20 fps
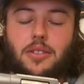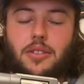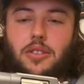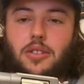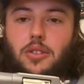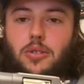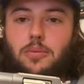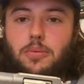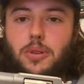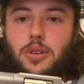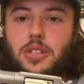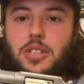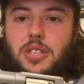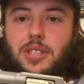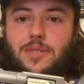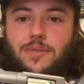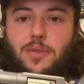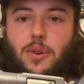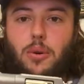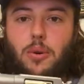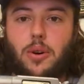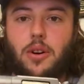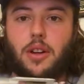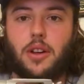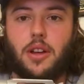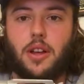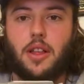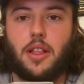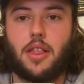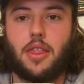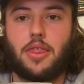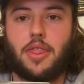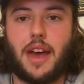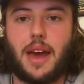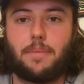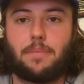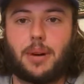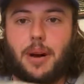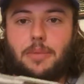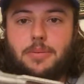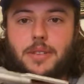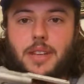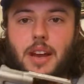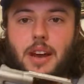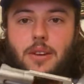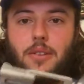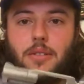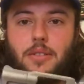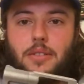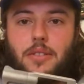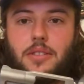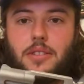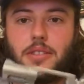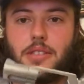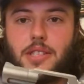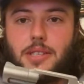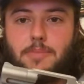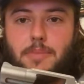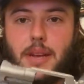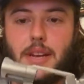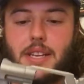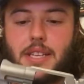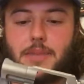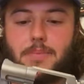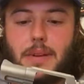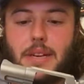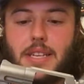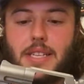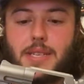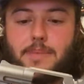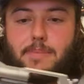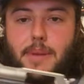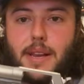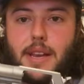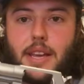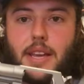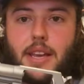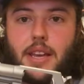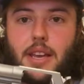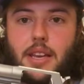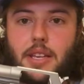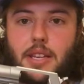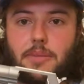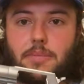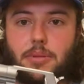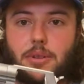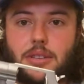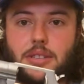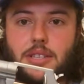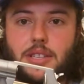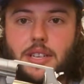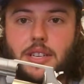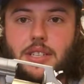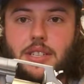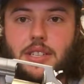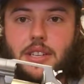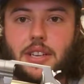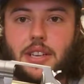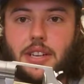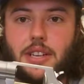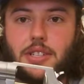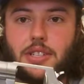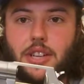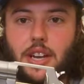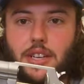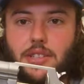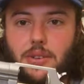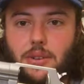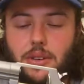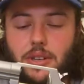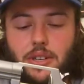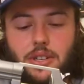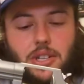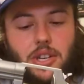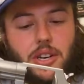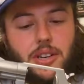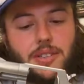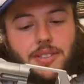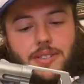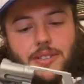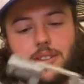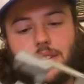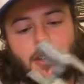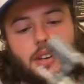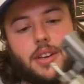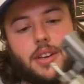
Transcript: You push this forward. That pops out. Spinny, spinny, spinny. You push this, ejects all your shells.